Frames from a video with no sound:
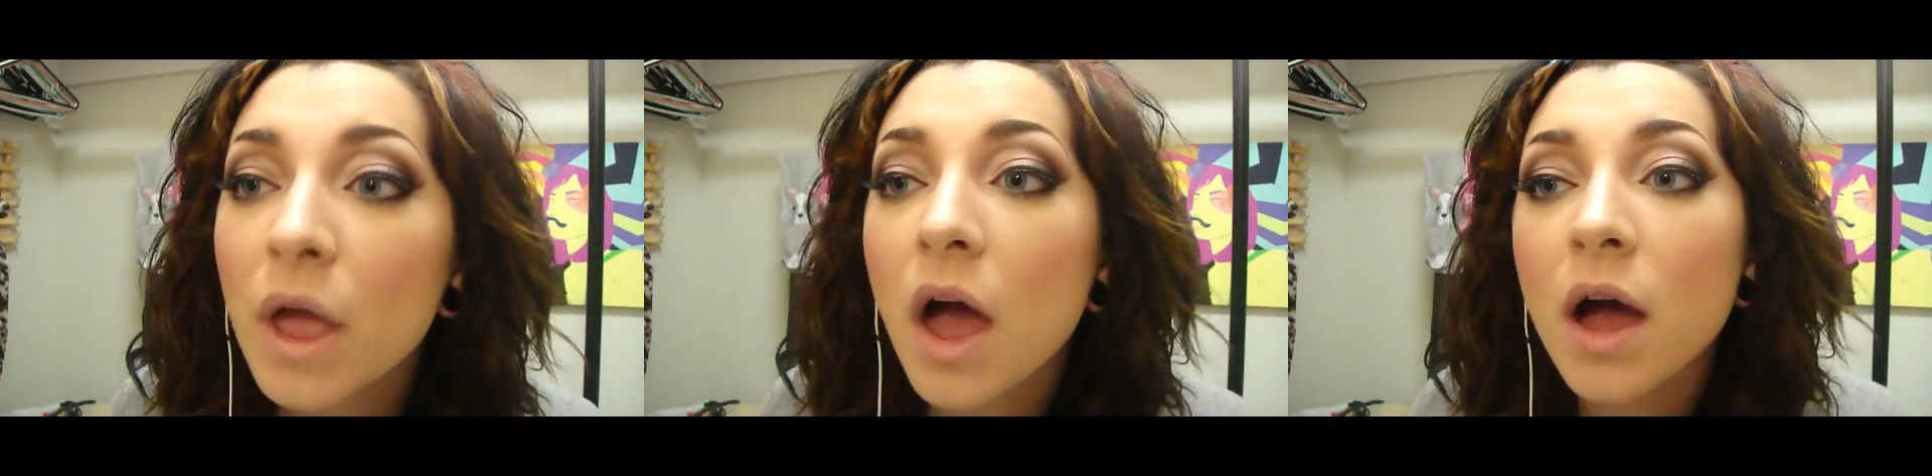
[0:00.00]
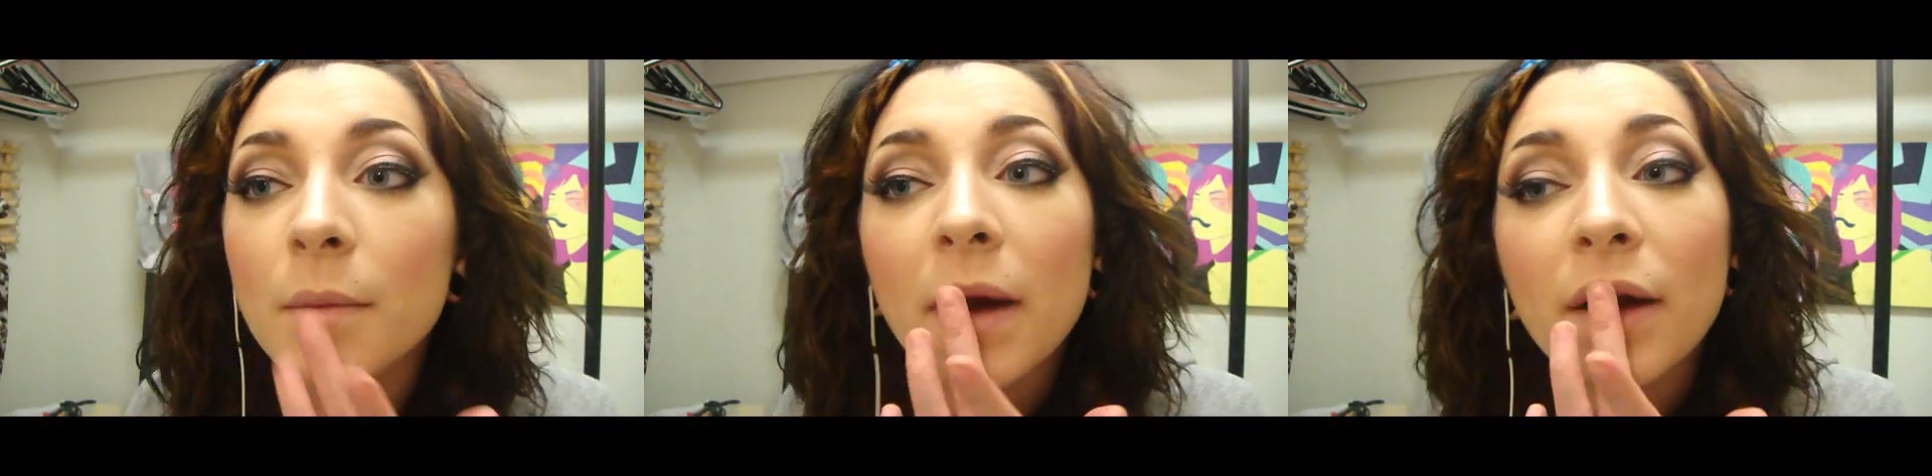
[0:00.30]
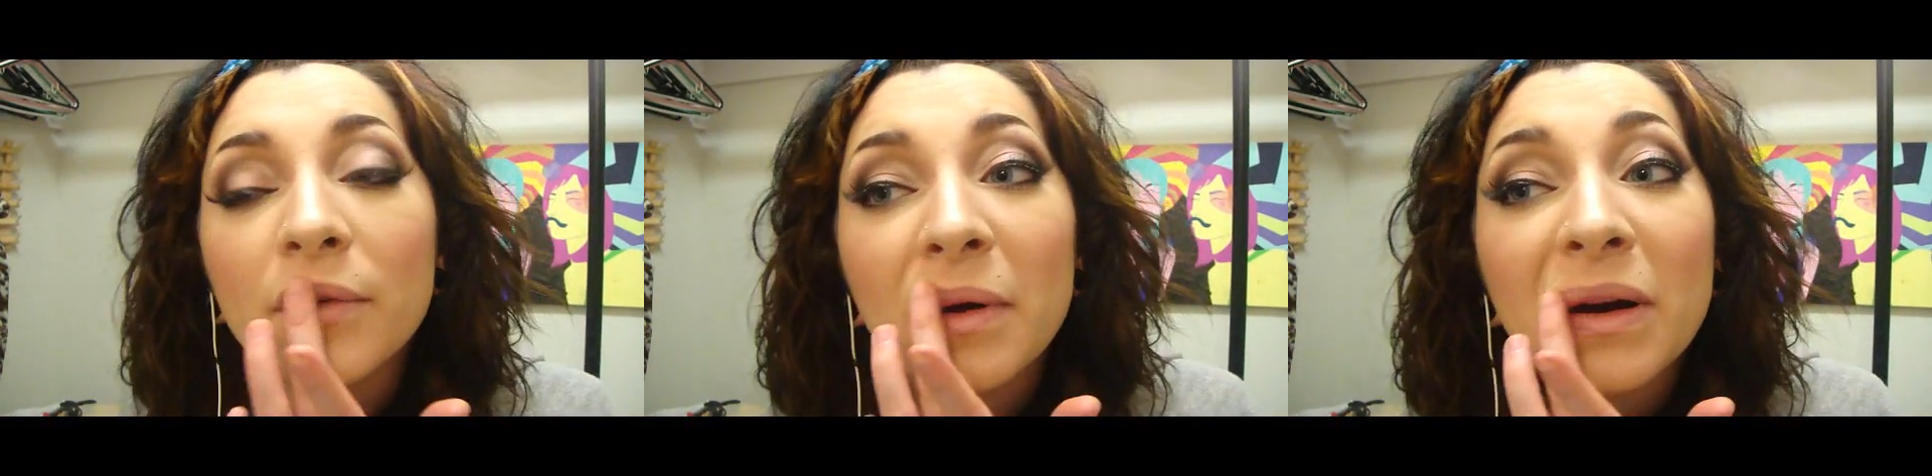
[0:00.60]
um,
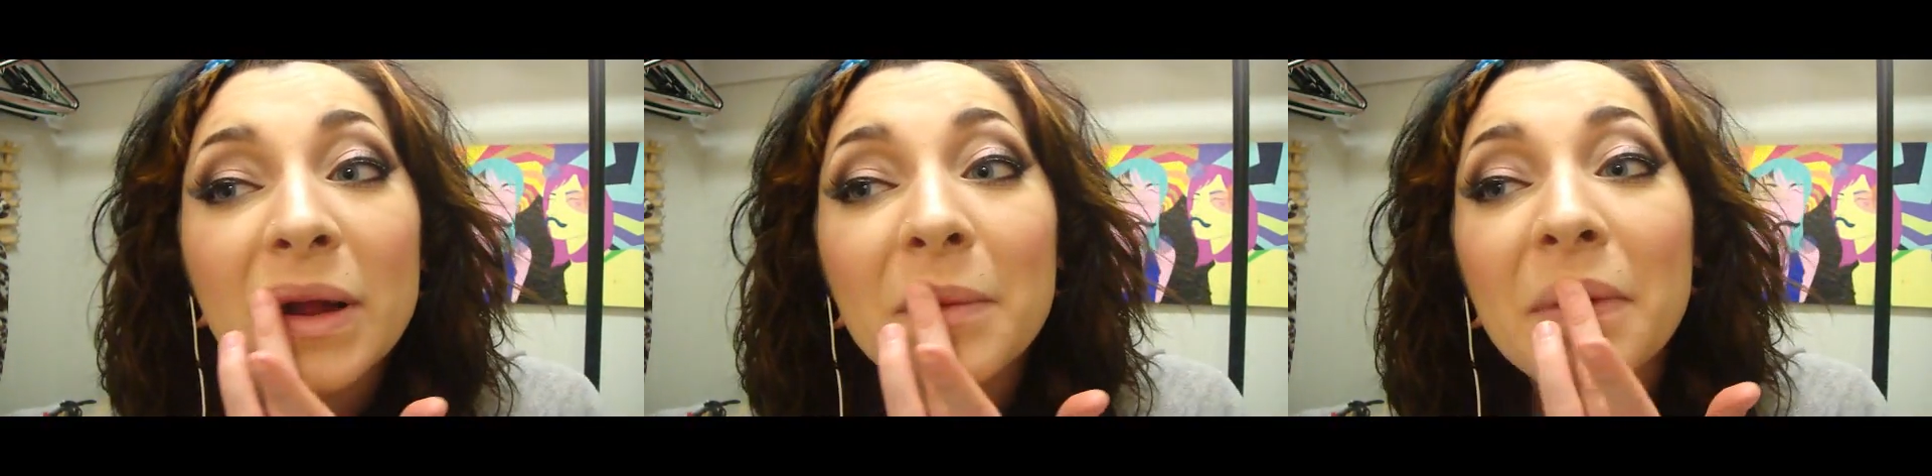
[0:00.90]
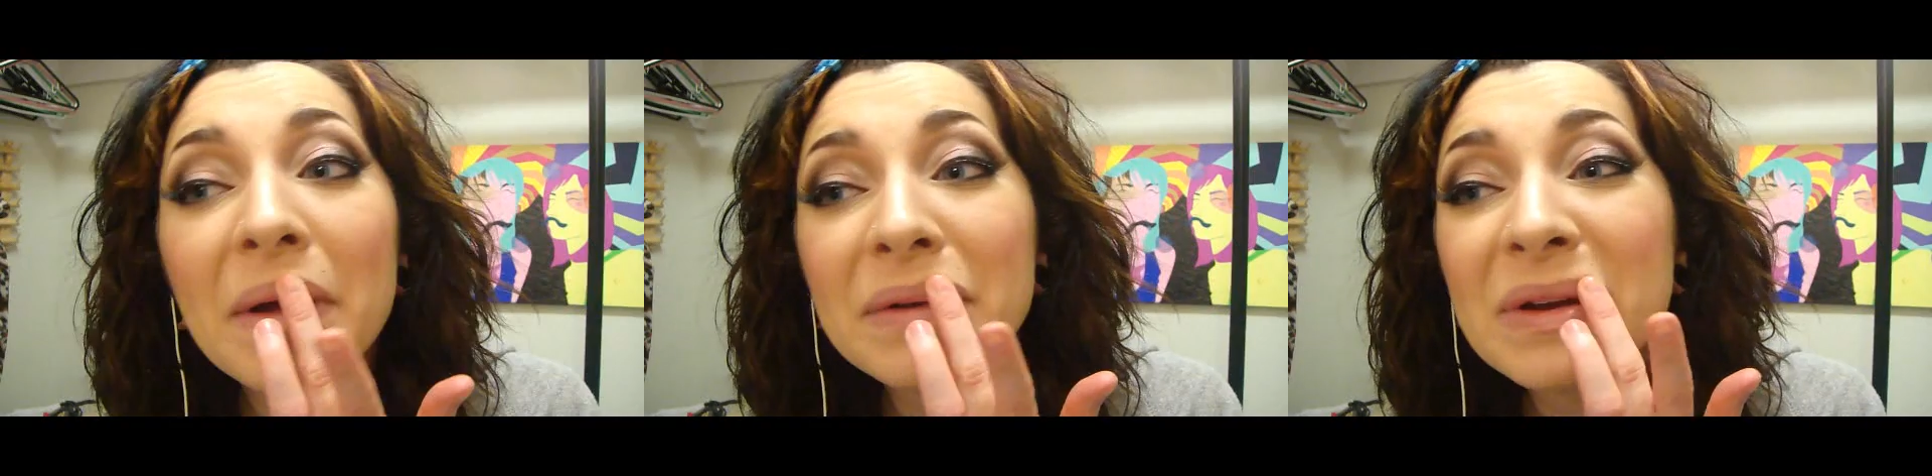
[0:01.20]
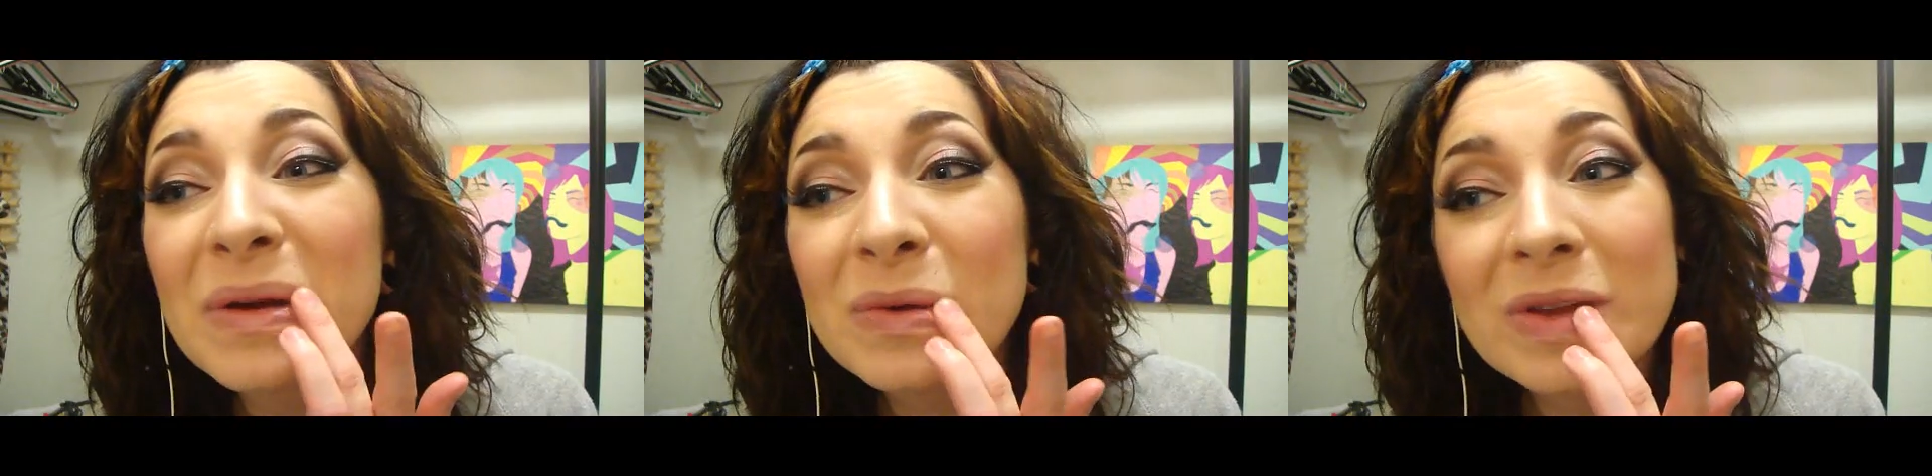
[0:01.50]
I've already applied
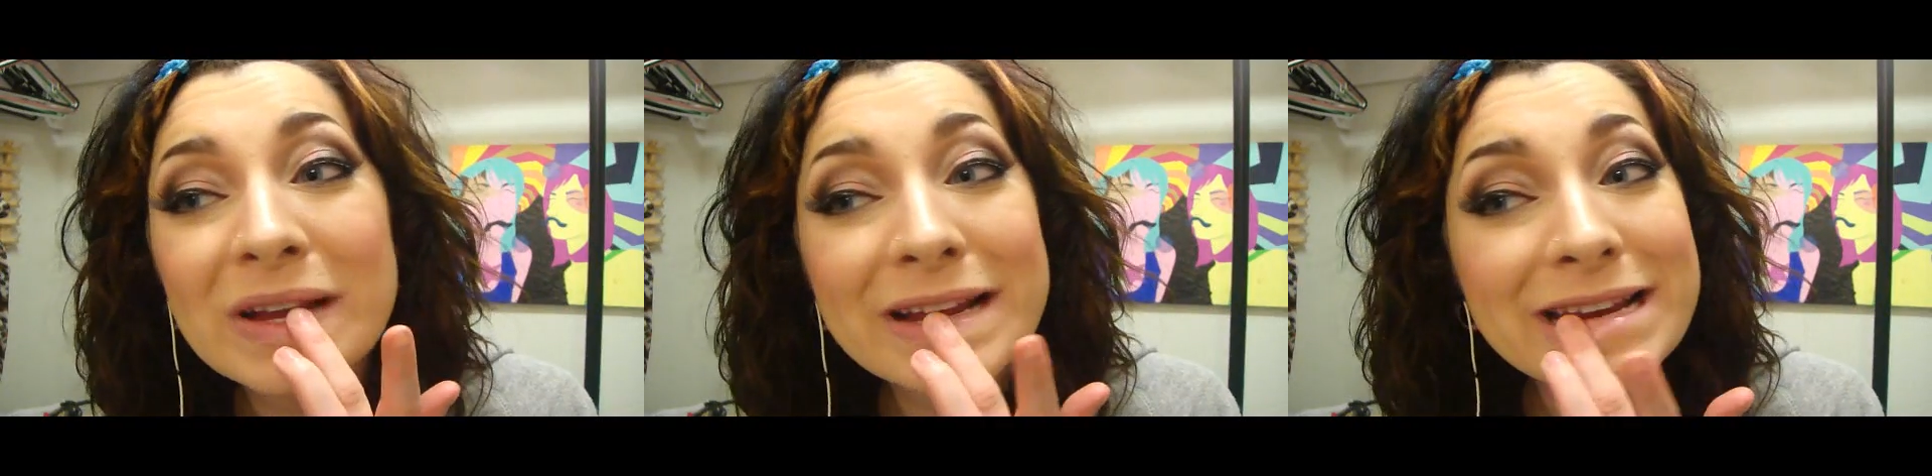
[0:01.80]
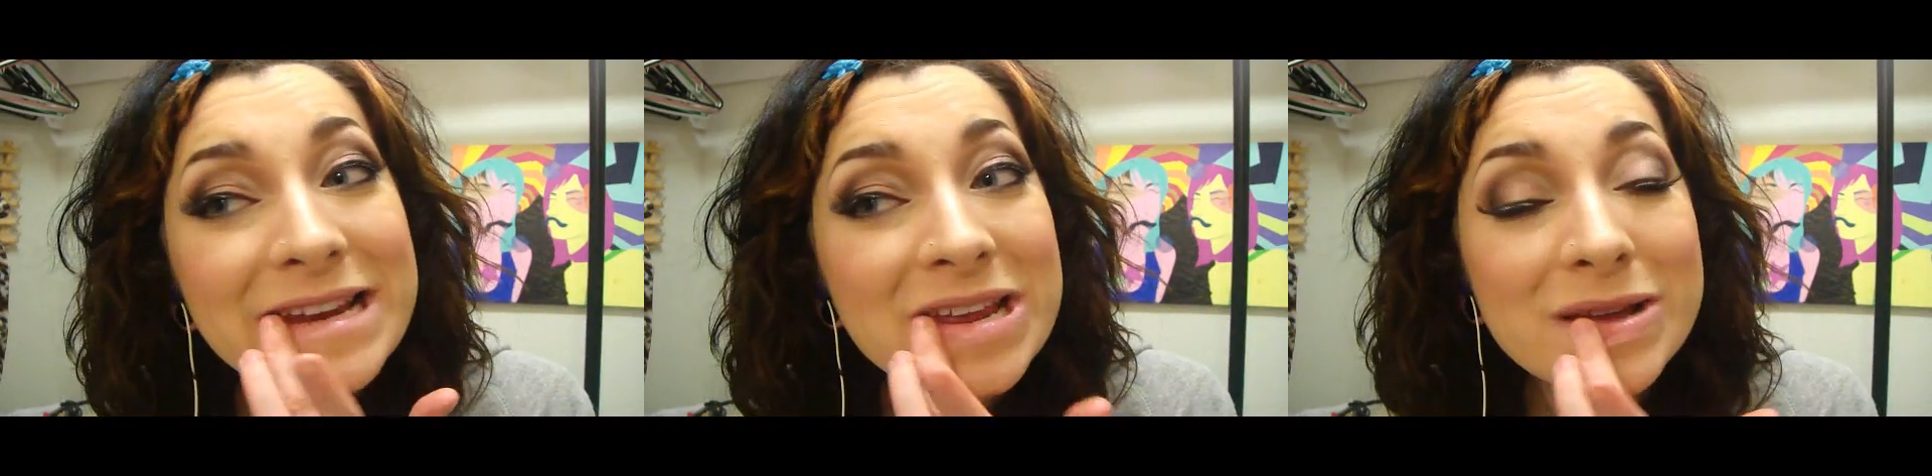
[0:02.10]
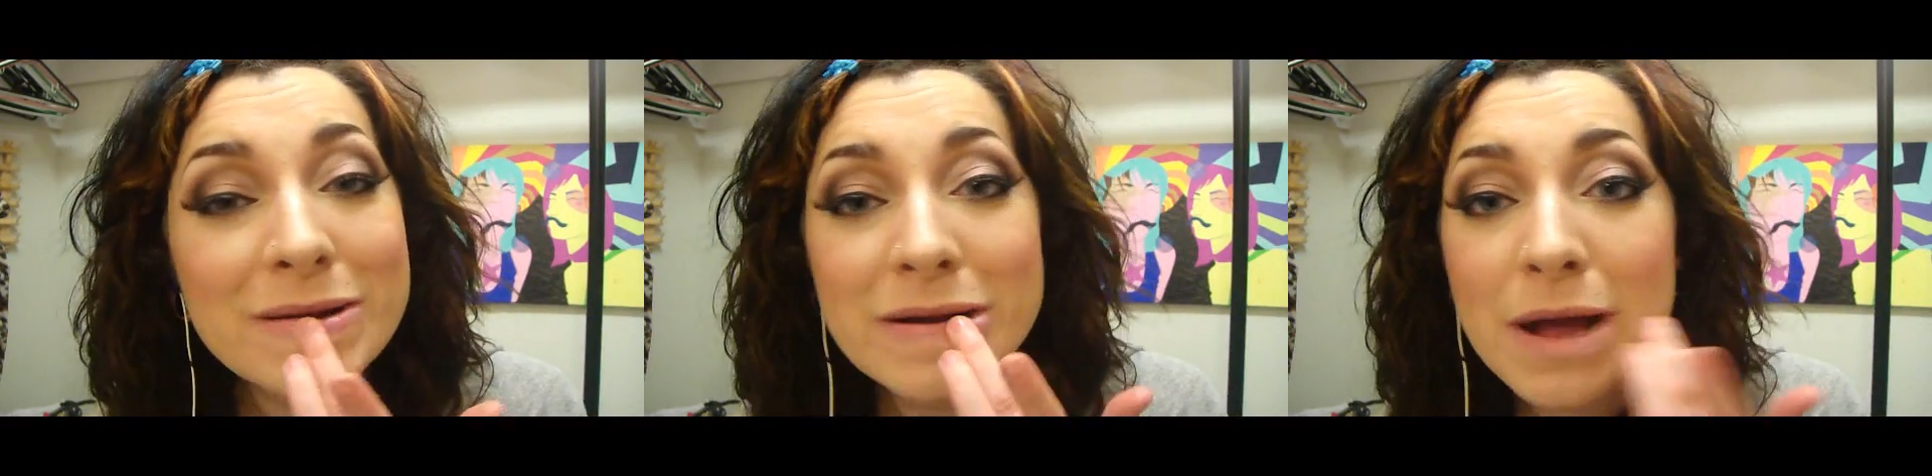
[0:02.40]
chapstick
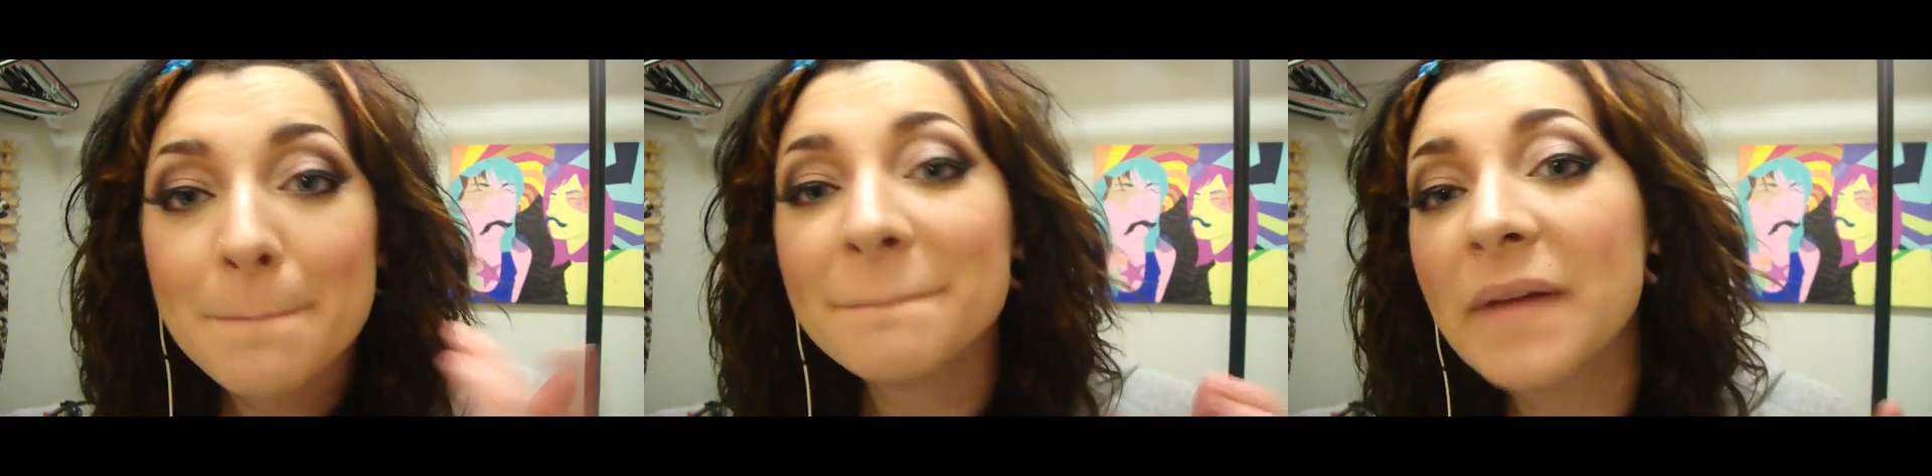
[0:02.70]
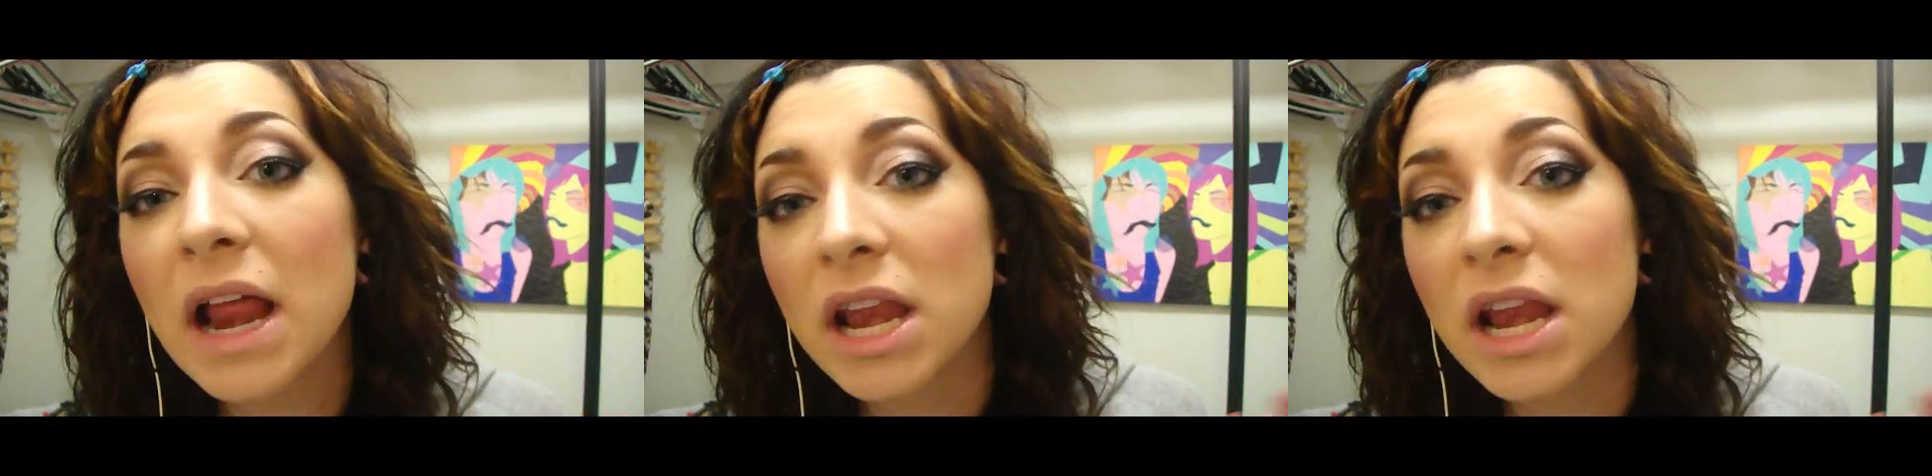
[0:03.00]
to my